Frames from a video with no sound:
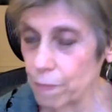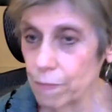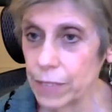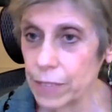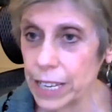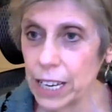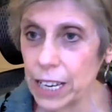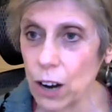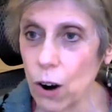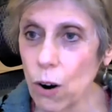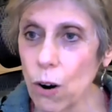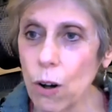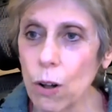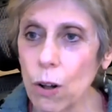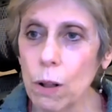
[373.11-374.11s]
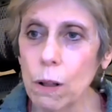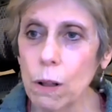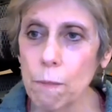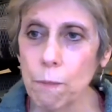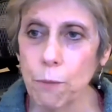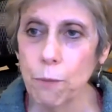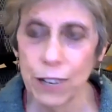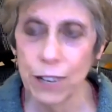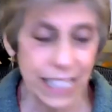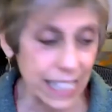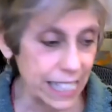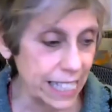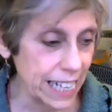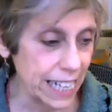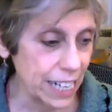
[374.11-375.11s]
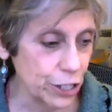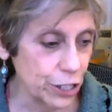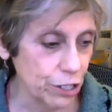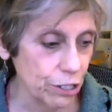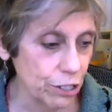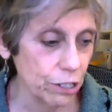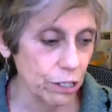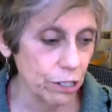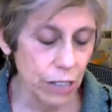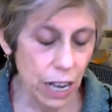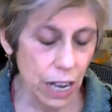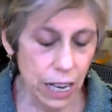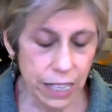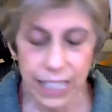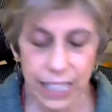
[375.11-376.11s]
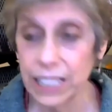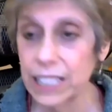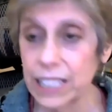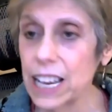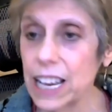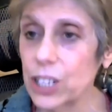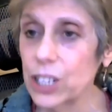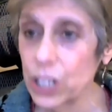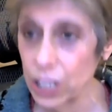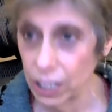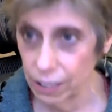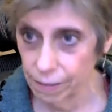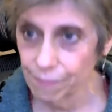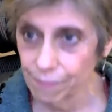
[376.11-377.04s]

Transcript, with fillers: the whole presidential succession.